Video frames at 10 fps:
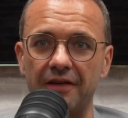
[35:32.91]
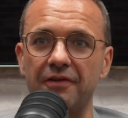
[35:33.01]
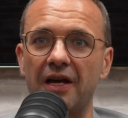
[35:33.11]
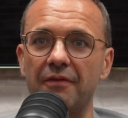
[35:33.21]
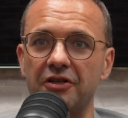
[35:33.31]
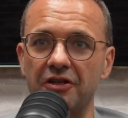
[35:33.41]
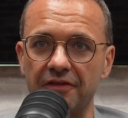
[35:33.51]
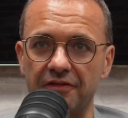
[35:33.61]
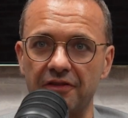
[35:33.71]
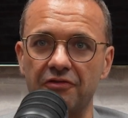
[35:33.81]
If you have a
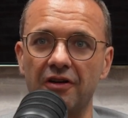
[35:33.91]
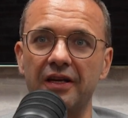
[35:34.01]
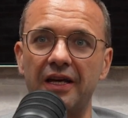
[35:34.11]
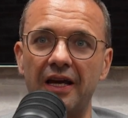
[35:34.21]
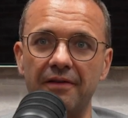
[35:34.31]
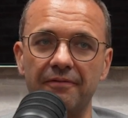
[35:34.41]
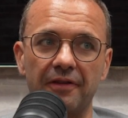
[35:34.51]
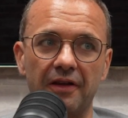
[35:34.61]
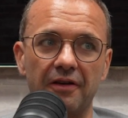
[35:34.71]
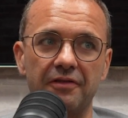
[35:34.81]
chance to try and get in for
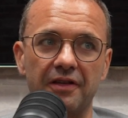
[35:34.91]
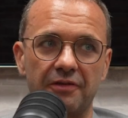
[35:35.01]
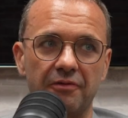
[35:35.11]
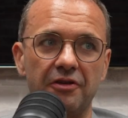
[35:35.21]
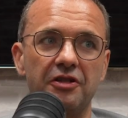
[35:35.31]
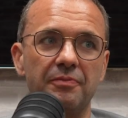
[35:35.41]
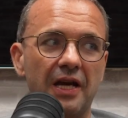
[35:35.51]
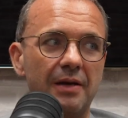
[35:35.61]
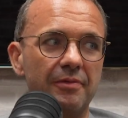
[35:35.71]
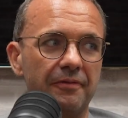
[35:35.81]
those, that's what you should be
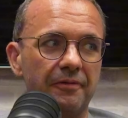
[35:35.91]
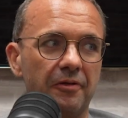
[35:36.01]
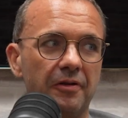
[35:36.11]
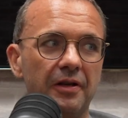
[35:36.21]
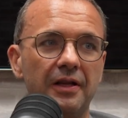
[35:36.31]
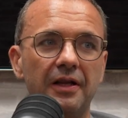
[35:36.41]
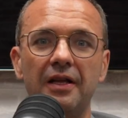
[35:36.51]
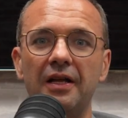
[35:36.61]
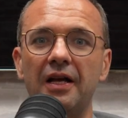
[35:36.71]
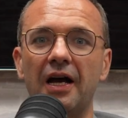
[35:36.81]
aiming for.
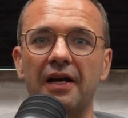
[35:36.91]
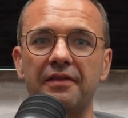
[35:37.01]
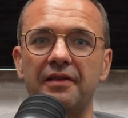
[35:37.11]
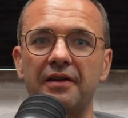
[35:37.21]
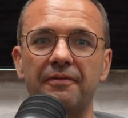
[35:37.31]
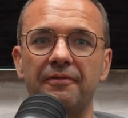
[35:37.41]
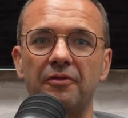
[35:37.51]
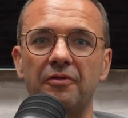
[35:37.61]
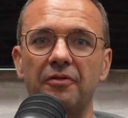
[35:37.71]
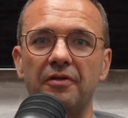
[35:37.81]
And I think
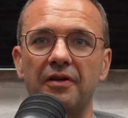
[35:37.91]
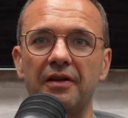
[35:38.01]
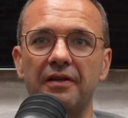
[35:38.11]
for